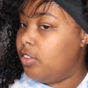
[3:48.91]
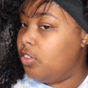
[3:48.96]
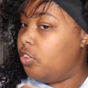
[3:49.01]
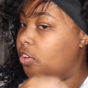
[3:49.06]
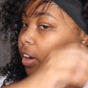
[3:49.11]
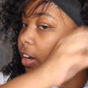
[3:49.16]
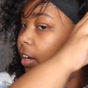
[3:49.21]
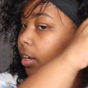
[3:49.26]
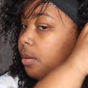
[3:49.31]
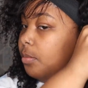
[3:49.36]

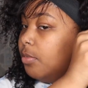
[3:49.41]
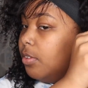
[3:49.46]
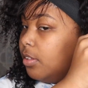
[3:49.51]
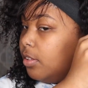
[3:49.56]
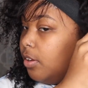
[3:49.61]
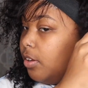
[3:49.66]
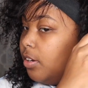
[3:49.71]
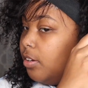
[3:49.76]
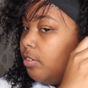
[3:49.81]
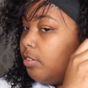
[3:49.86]
I'm just
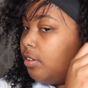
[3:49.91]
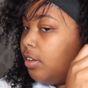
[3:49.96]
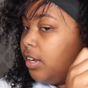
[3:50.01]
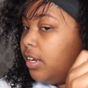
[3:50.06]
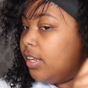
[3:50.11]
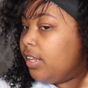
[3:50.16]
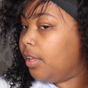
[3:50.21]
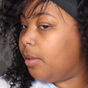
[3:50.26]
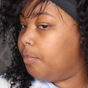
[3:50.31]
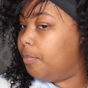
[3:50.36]
gonna
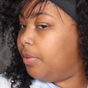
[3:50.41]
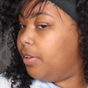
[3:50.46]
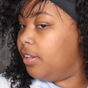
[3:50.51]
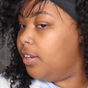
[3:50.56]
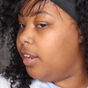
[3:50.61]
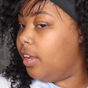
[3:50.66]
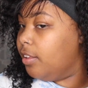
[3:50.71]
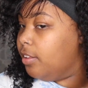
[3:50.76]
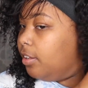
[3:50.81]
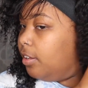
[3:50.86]
start like
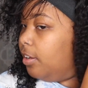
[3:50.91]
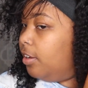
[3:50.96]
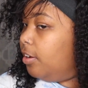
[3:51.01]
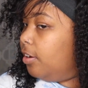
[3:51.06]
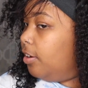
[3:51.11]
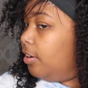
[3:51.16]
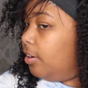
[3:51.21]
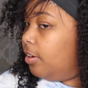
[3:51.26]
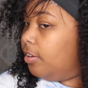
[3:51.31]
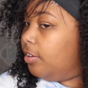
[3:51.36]
pulling out the
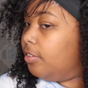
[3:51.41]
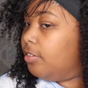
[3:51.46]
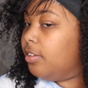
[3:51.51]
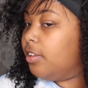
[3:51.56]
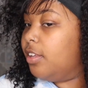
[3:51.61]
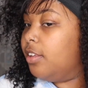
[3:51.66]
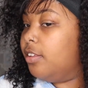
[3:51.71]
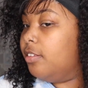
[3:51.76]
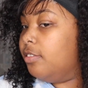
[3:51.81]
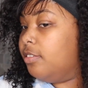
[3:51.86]
curls
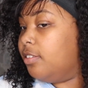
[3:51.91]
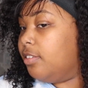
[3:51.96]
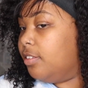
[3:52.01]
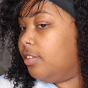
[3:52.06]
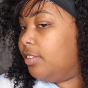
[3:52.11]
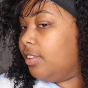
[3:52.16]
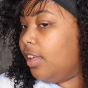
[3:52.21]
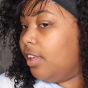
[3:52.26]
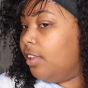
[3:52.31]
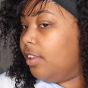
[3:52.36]
because
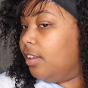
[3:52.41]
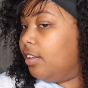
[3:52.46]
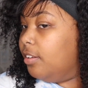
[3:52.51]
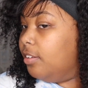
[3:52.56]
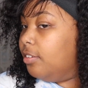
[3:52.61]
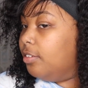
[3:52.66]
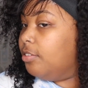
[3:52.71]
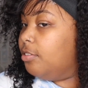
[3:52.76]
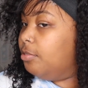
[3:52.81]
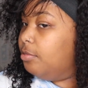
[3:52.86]
they get a
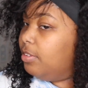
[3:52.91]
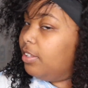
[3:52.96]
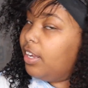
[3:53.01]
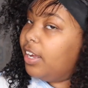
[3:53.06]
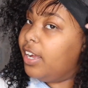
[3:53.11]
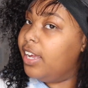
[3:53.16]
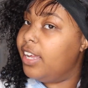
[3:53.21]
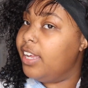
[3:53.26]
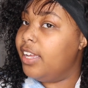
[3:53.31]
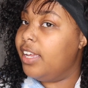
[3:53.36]
little too
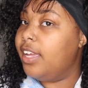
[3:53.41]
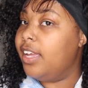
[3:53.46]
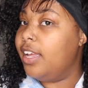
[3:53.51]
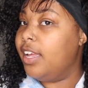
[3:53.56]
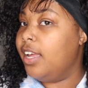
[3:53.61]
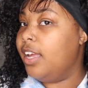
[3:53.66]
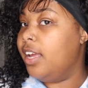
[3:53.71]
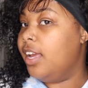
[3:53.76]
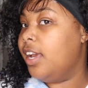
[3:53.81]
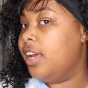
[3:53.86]
tight,
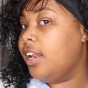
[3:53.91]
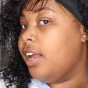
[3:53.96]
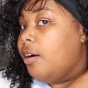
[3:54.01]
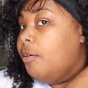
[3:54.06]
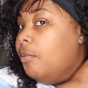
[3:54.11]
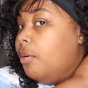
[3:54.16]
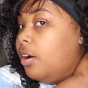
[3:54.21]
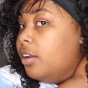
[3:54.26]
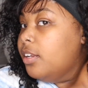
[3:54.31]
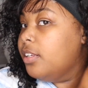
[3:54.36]
and I
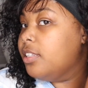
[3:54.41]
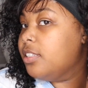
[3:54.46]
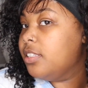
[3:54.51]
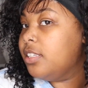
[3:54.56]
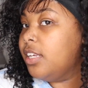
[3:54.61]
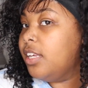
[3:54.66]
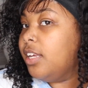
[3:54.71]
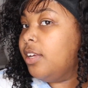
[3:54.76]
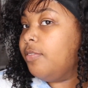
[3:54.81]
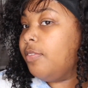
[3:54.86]
want to
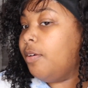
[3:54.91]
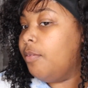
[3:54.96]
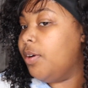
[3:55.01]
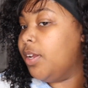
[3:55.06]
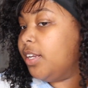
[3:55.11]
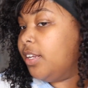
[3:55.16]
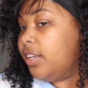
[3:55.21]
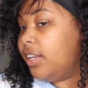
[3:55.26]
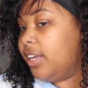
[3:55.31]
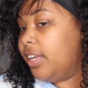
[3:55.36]
see if I
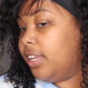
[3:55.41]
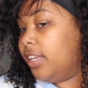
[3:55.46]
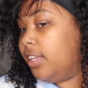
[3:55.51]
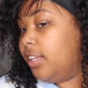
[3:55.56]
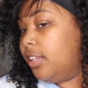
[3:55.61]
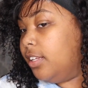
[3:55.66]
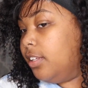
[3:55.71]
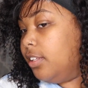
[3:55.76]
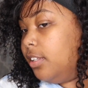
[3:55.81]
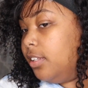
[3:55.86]
want to
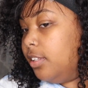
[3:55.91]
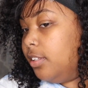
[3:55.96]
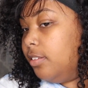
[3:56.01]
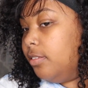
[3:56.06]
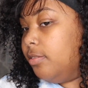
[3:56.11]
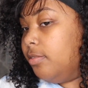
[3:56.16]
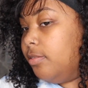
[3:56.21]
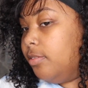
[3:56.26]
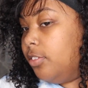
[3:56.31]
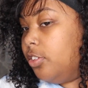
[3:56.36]
like
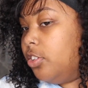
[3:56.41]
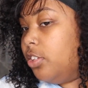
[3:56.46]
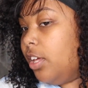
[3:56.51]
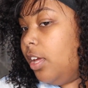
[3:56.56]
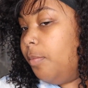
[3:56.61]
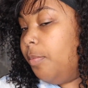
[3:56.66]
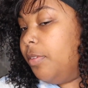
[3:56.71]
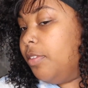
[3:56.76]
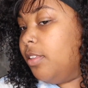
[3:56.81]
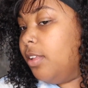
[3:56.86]

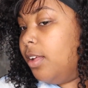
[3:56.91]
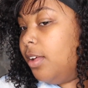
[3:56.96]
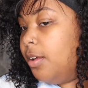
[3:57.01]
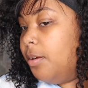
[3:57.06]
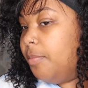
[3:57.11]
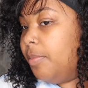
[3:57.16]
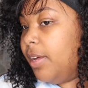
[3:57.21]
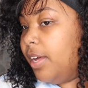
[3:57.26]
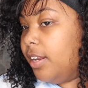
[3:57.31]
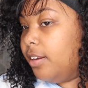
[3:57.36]
shape it
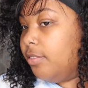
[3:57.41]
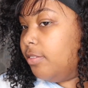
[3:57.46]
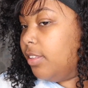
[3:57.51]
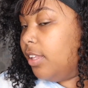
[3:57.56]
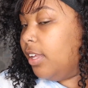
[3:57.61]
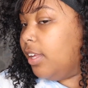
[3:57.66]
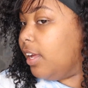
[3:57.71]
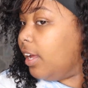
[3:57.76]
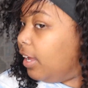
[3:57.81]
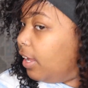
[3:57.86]
some, but I don't
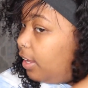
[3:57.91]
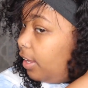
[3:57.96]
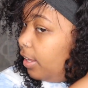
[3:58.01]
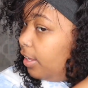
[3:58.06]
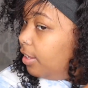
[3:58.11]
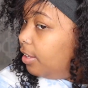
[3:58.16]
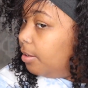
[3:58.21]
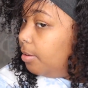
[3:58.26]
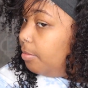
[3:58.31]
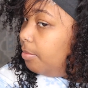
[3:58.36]
think I
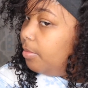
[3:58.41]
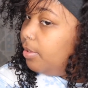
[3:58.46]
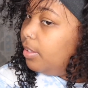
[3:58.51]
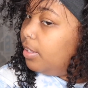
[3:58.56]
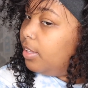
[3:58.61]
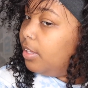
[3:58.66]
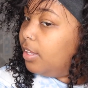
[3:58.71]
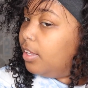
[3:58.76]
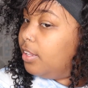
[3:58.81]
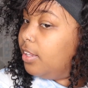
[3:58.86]
am.
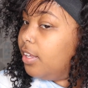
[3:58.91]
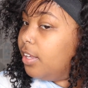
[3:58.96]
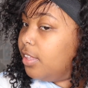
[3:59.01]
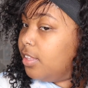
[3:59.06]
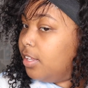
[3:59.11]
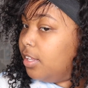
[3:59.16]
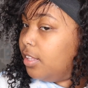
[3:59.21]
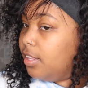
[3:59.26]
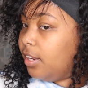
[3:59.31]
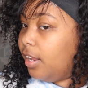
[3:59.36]
I think I
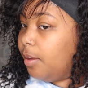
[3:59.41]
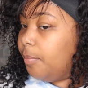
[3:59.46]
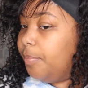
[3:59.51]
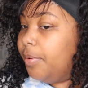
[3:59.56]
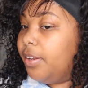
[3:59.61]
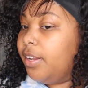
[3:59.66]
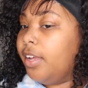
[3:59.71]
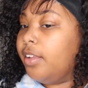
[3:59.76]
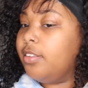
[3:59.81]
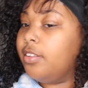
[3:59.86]
just need to like
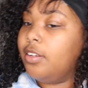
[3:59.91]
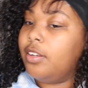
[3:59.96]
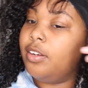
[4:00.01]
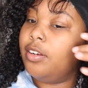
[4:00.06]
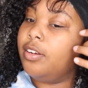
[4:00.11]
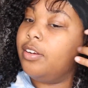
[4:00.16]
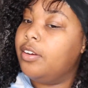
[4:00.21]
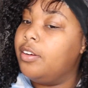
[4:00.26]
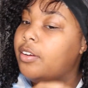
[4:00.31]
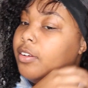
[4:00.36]
pull out the
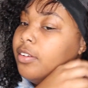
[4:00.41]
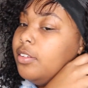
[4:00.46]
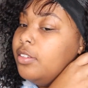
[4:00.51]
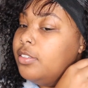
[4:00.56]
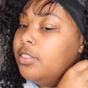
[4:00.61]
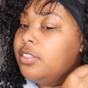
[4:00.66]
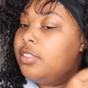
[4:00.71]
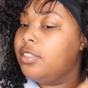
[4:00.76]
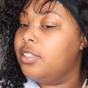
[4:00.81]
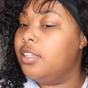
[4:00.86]

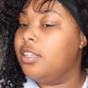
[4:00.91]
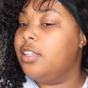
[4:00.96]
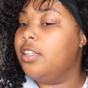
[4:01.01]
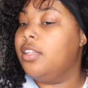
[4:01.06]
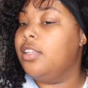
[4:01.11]
curls.